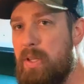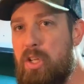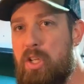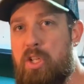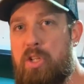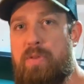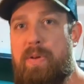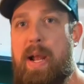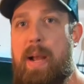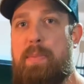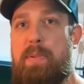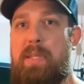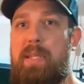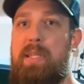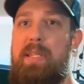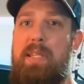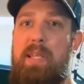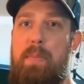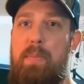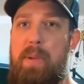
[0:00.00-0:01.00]
your straps
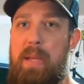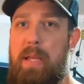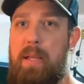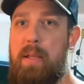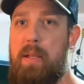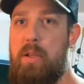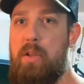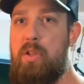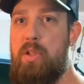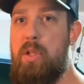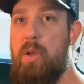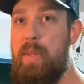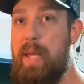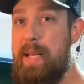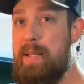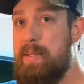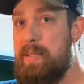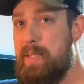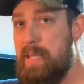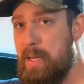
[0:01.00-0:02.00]
slipping. So
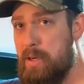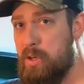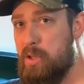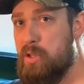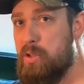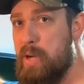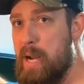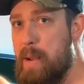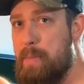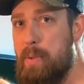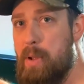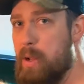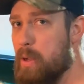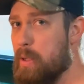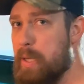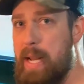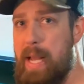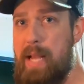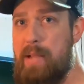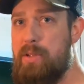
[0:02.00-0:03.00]
that center strap,
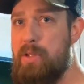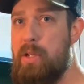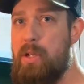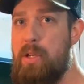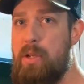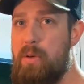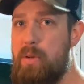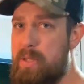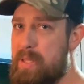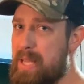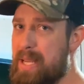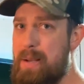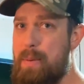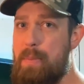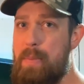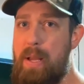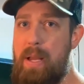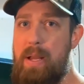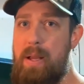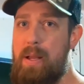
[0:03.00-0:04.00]
all it has to do, it's like a
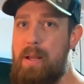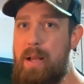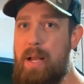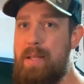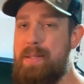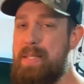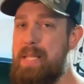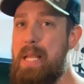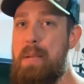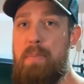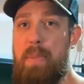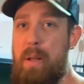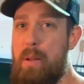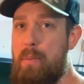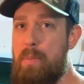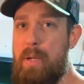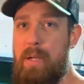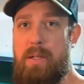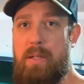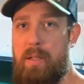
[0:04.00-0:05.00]

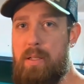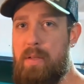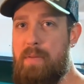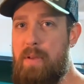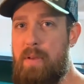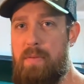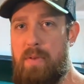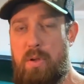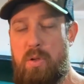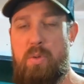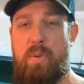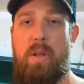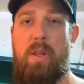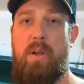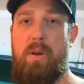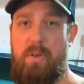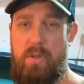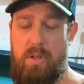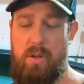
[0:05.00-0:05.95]
seatbelt buckle. If you've used one of those, you